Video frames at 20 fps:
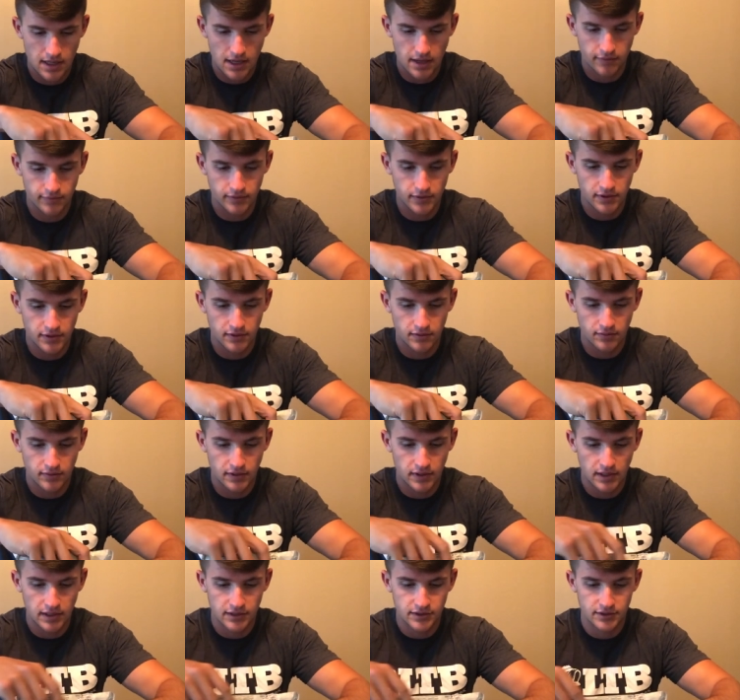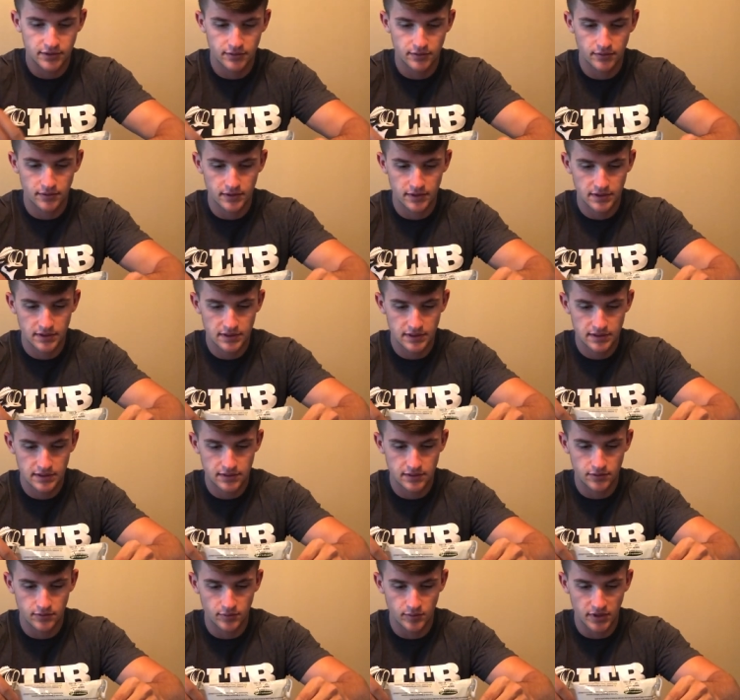I really don't think I should do this. This is
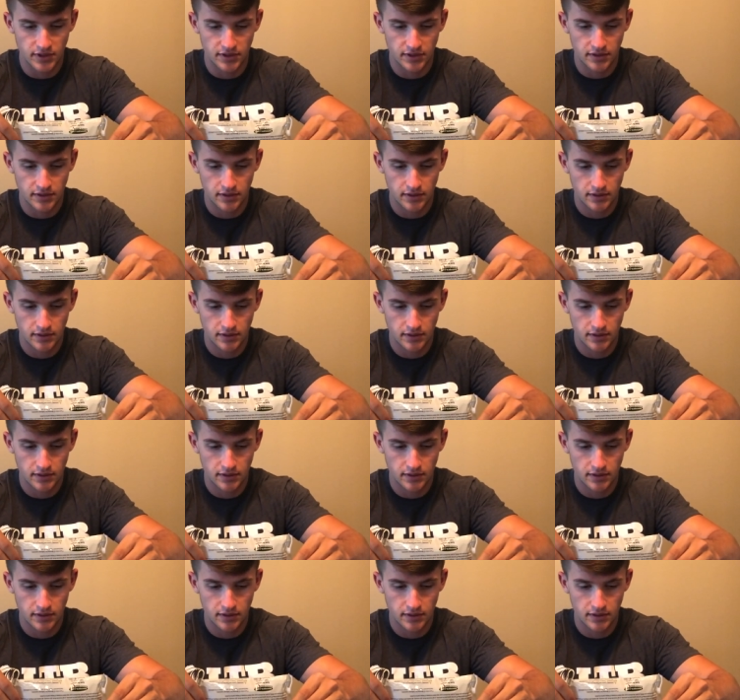too many.